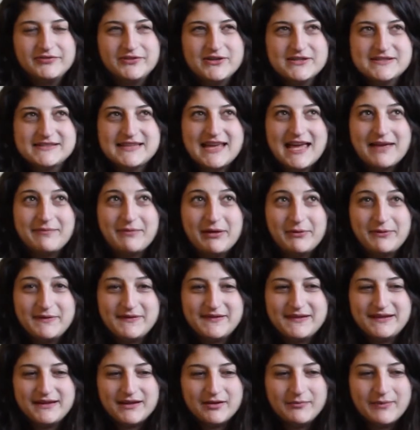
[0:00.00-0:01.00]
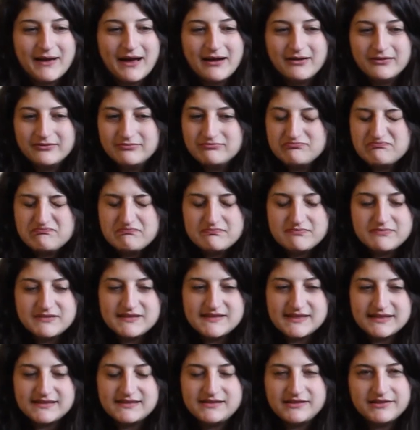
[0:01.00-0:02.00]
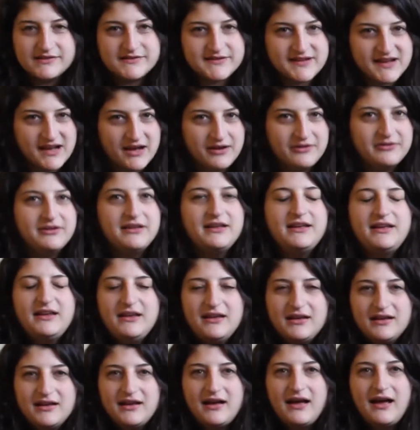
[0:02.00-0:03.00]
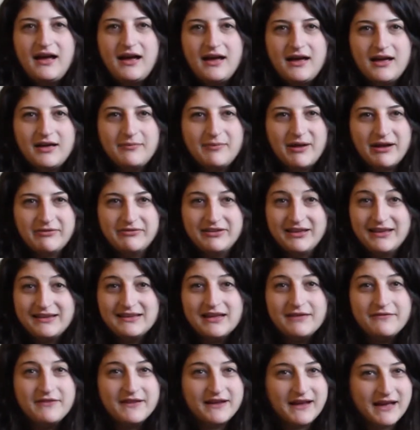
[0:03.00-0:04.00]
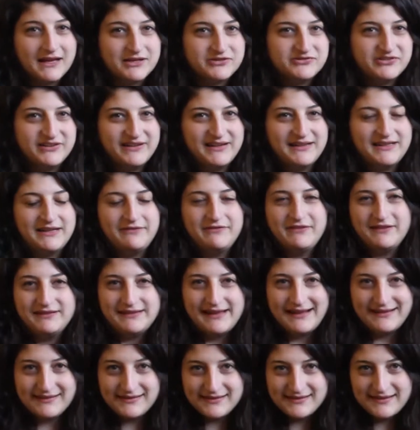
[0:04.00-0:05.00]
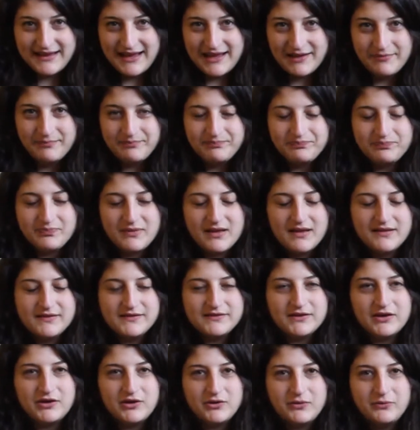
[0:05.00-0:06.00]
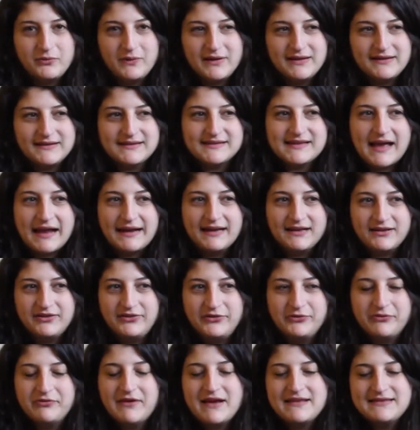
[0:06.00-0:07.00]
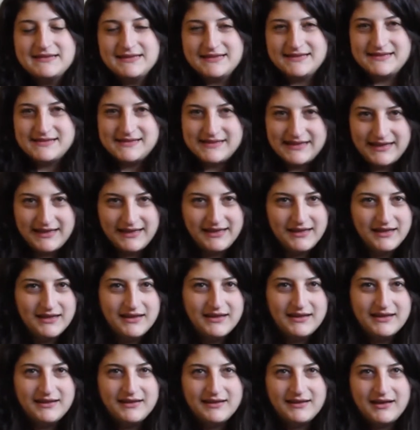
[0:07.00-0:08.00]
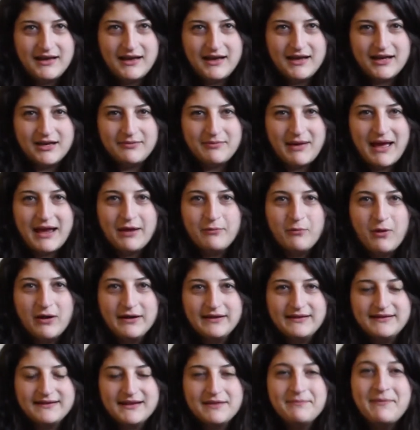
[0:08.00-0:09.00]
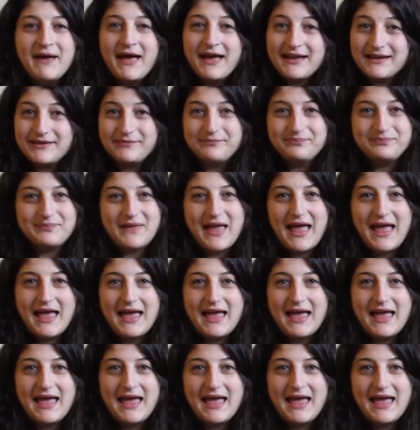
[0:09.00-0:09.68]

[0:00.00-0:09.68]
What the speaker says: The first time I was here about 6 years ago. And I really love the country and I love the landscape. So when deciding to do a residency, I wanted to come back.